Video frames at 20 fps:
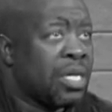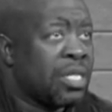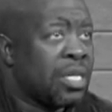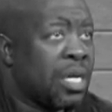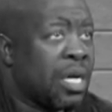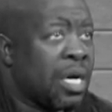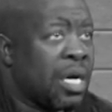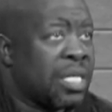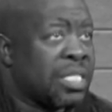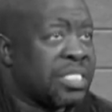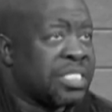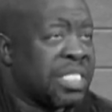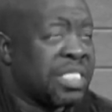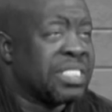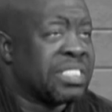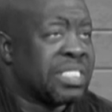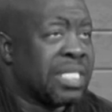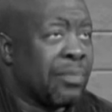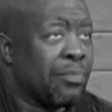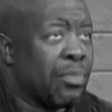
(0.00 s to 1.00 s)
uh,
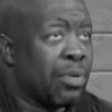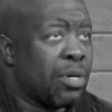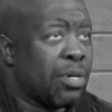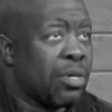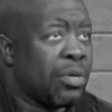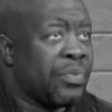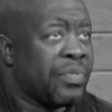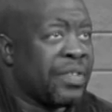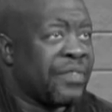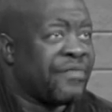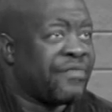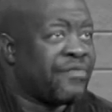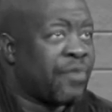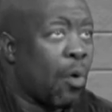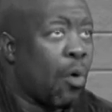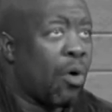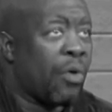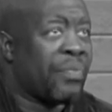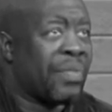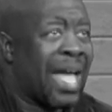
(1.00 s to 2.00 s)
December the
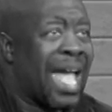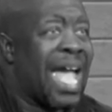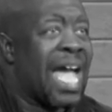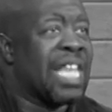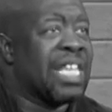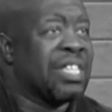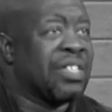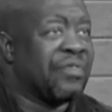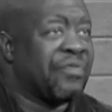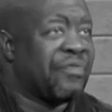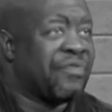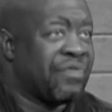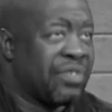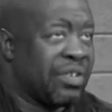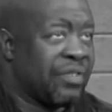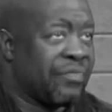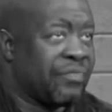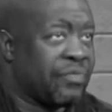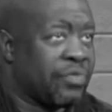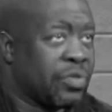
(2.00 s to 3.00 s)
4th and the
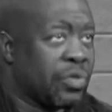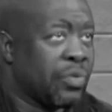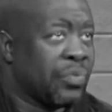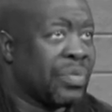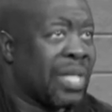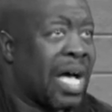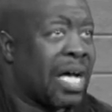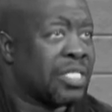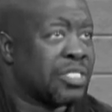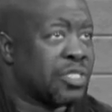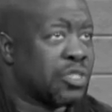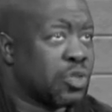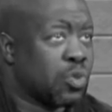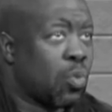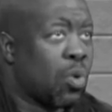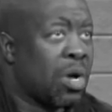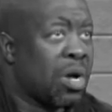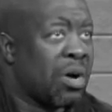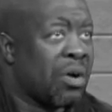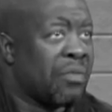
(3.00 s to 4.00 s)
5th,
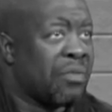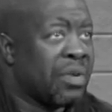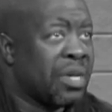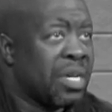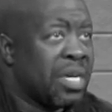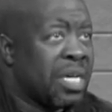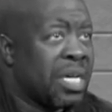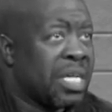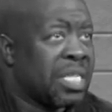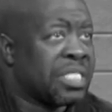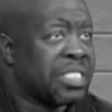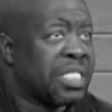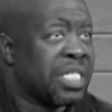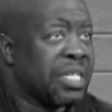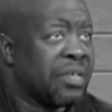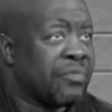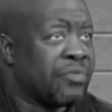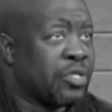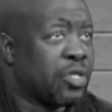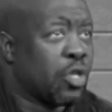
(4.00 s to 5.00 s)
2012, in the city
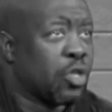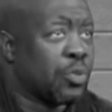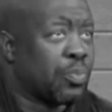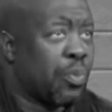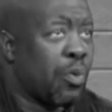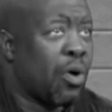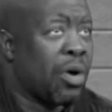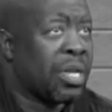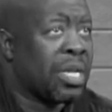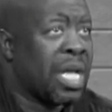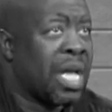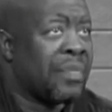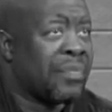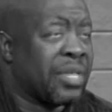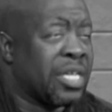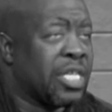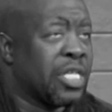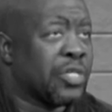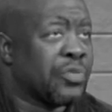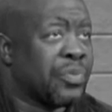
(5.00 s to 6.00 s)
of Church Point
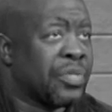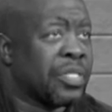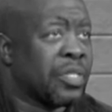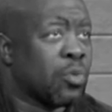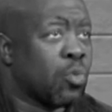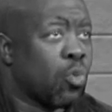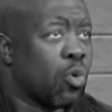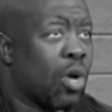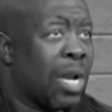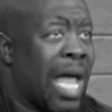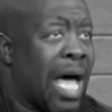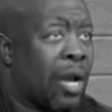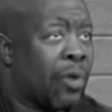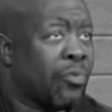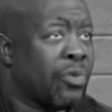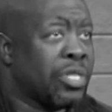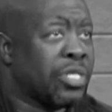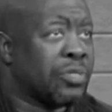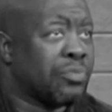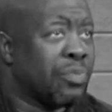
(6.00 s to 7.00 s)
He Is Risen World
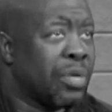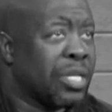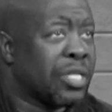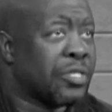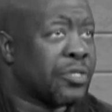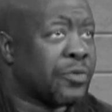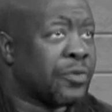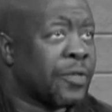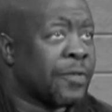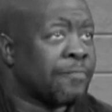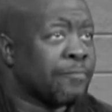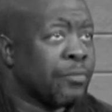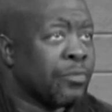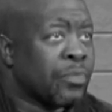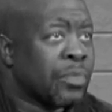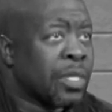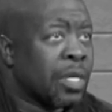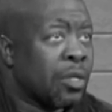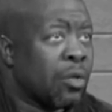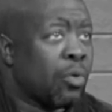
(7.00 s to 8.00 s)
Outreach Ministry,
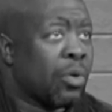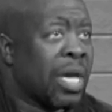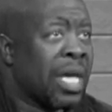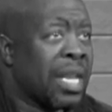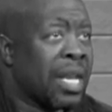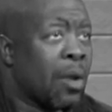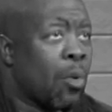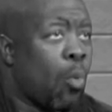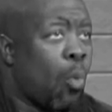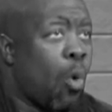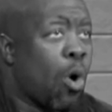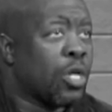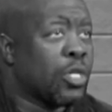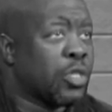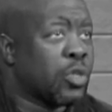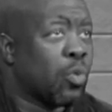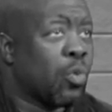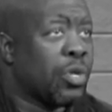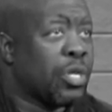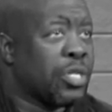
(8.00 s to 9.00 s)
located at
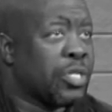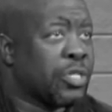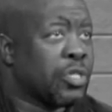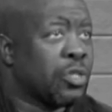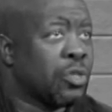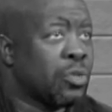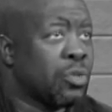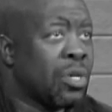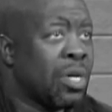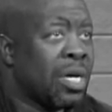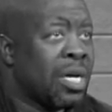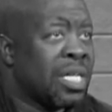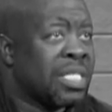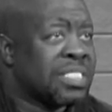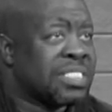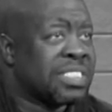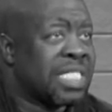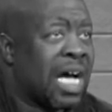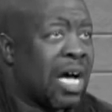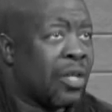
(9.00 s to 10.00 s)
122
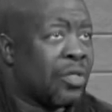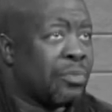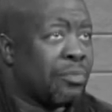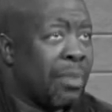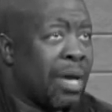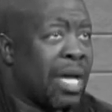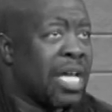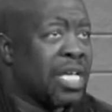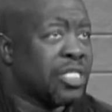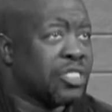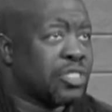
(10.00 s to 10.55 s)
South Main